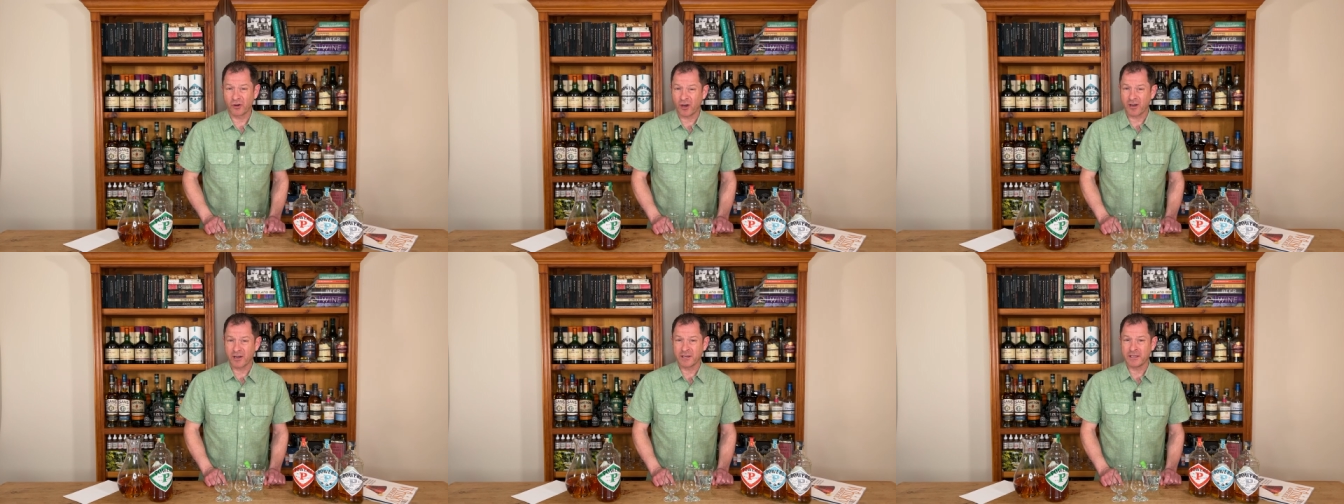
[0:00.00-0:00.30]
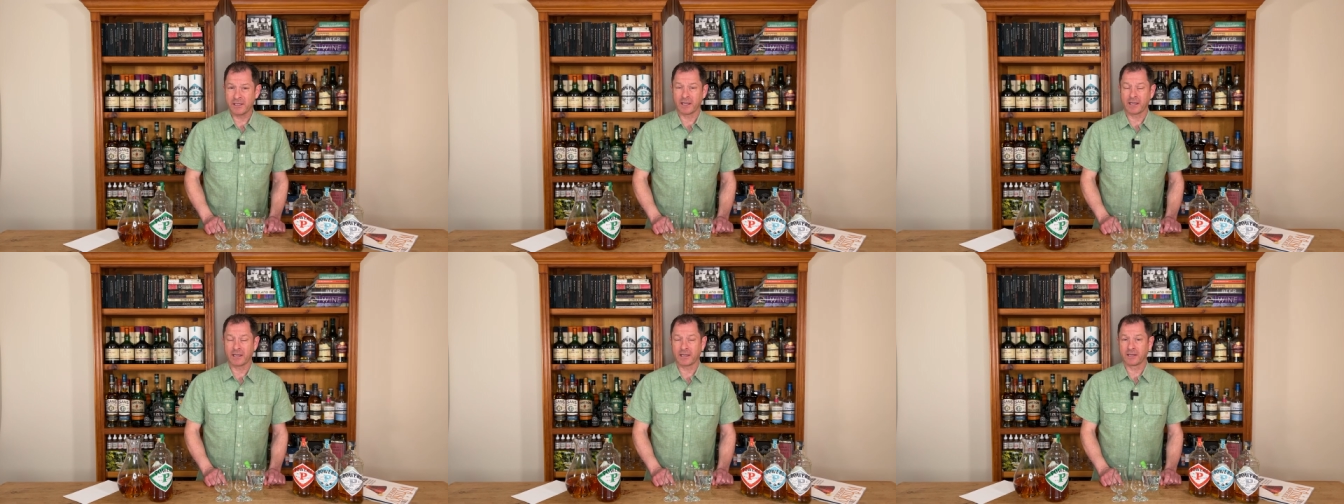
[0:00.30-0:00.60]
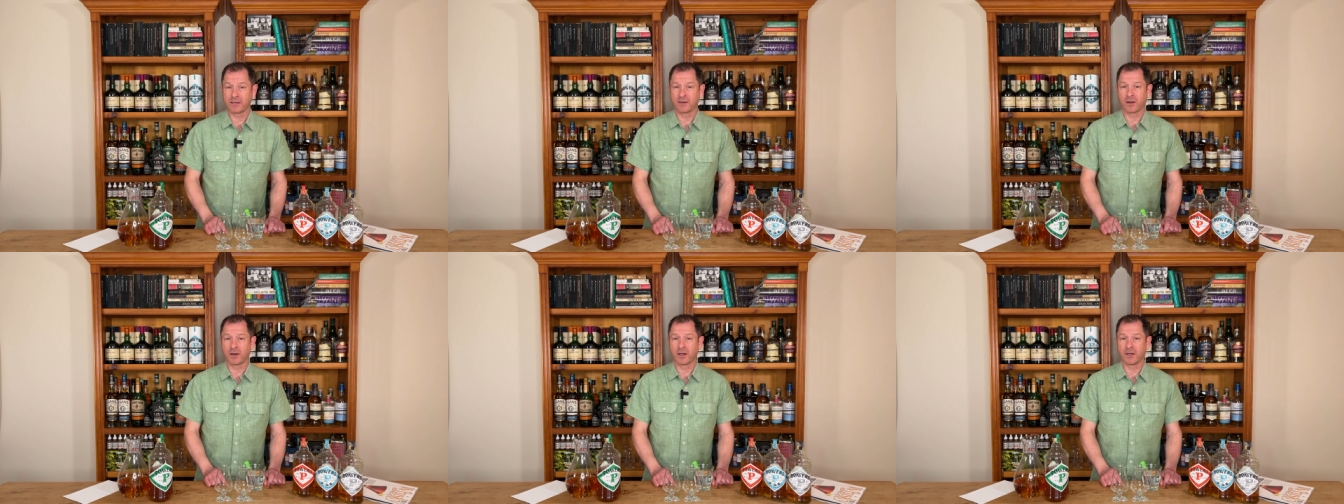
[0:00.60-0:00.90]
rye
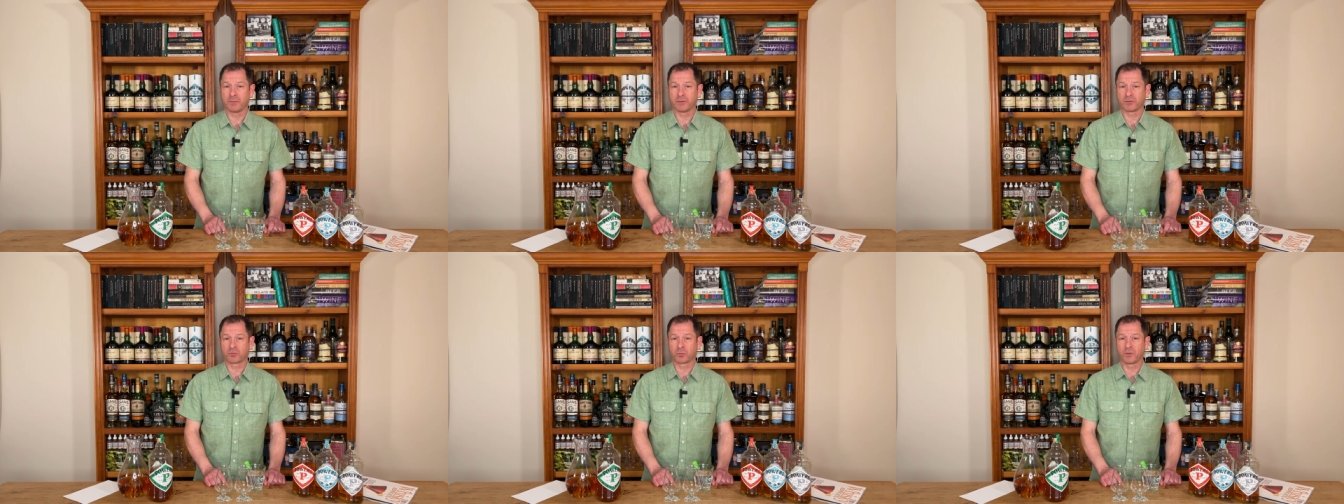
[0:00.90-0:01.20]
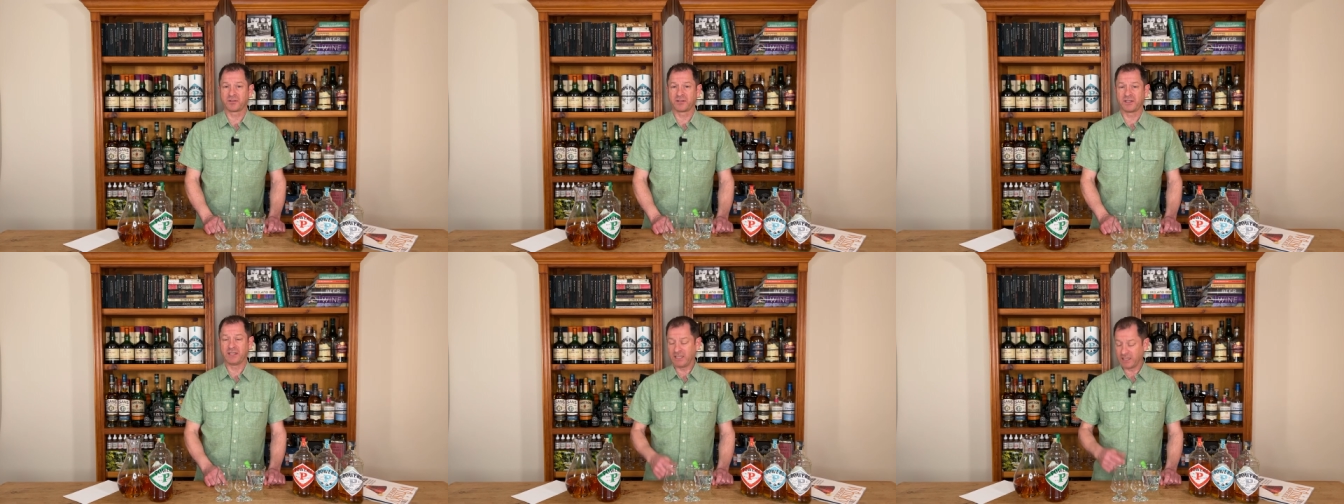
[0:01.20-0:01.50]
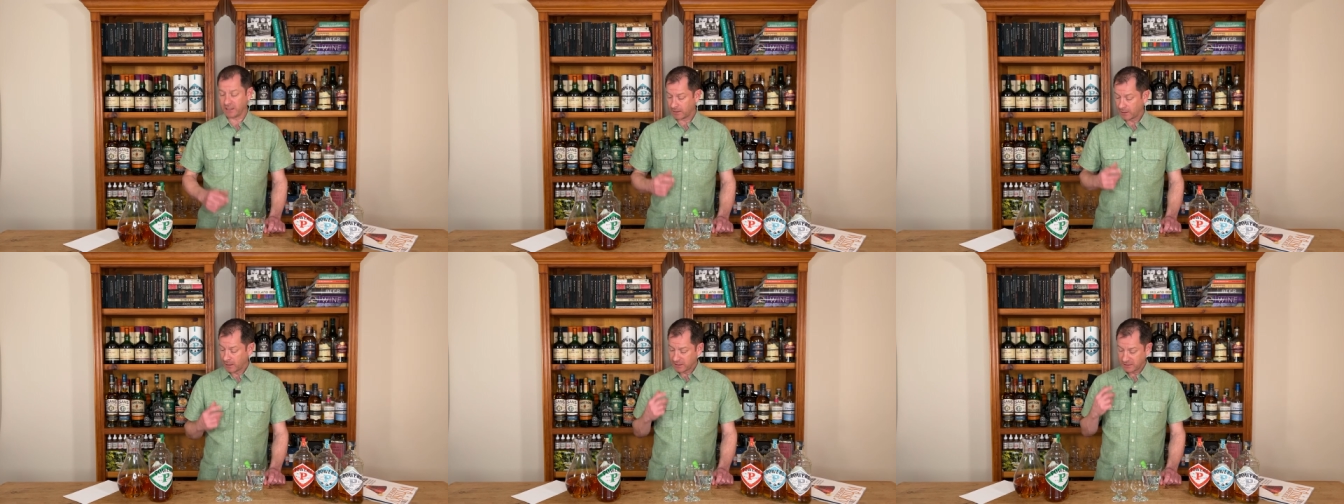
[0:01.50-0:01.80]
in Irish
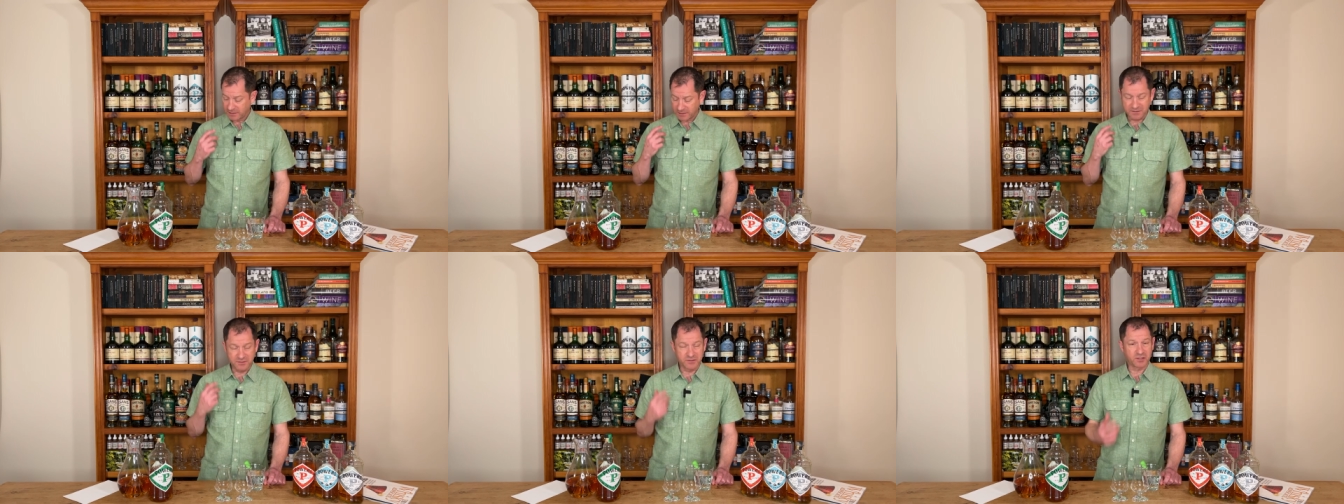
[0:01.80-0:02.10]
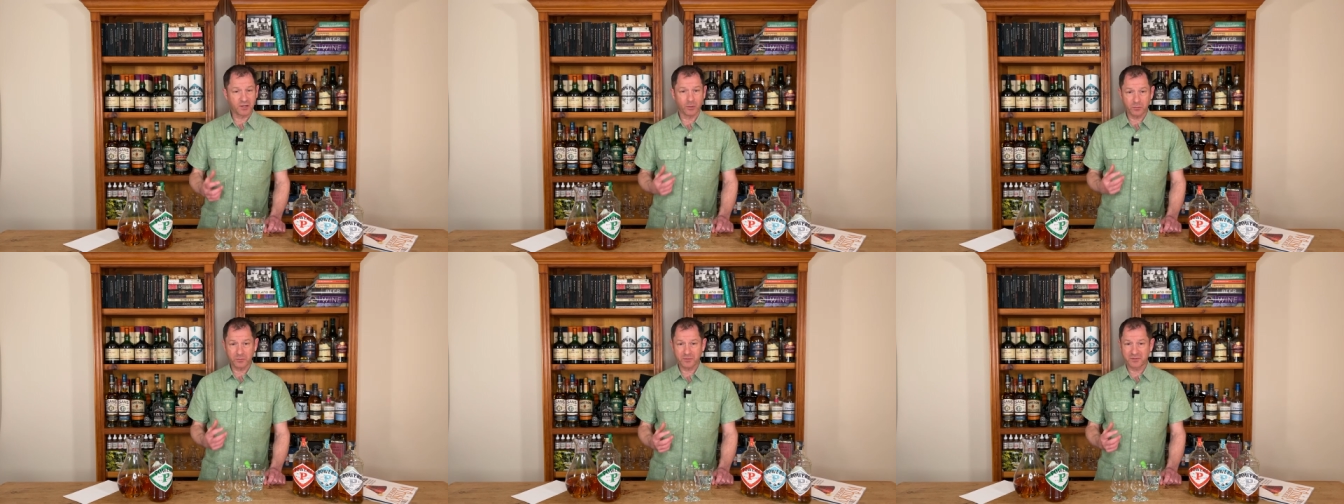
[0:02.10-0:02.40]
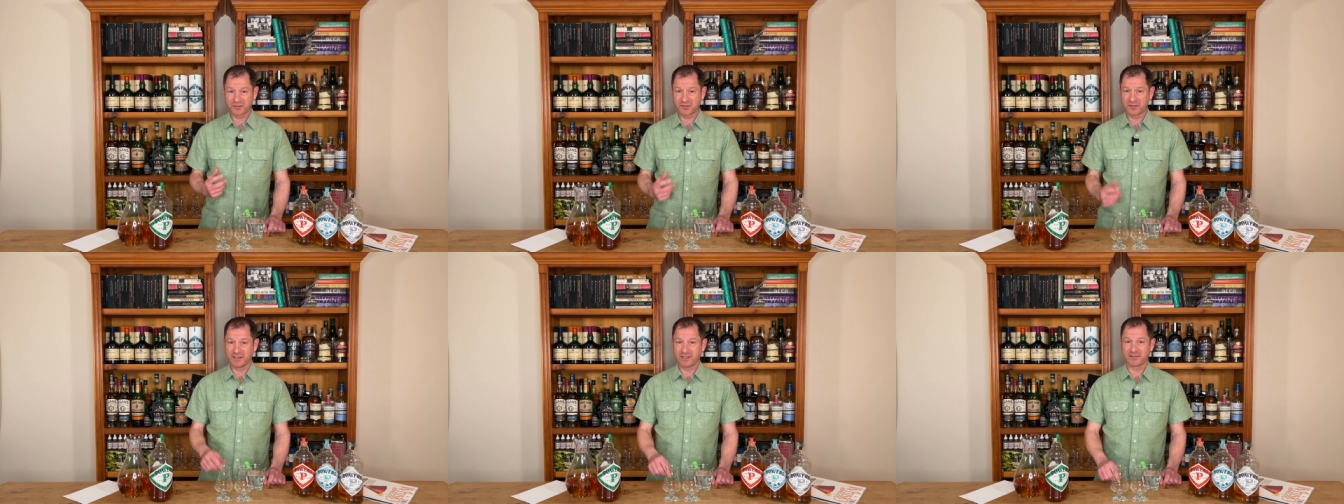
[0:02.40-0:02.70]
whiskey. You
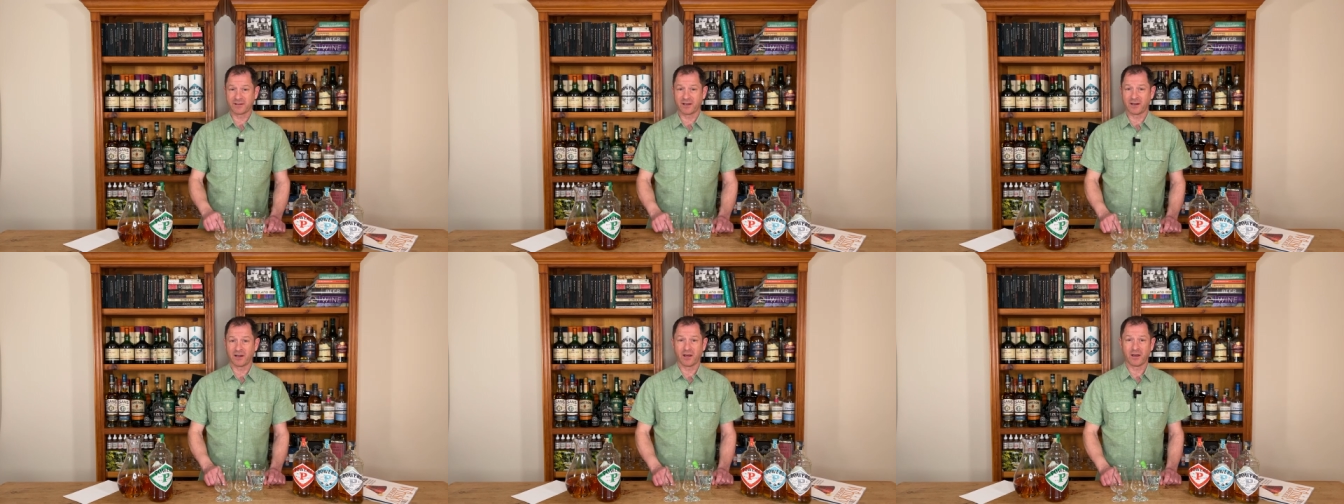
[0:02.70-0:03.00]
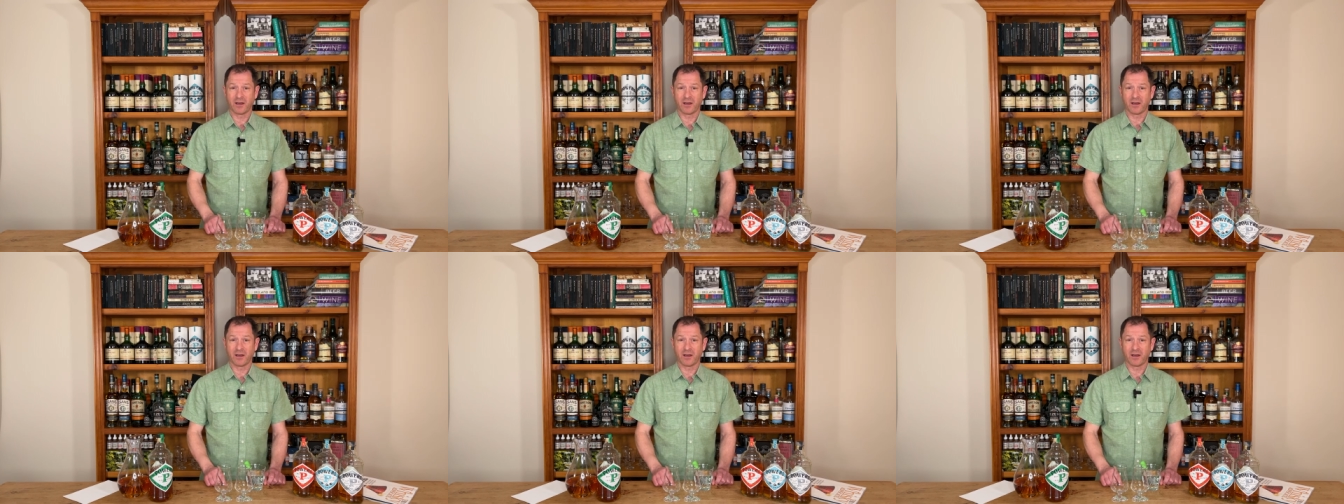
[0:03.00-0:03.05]
don't see it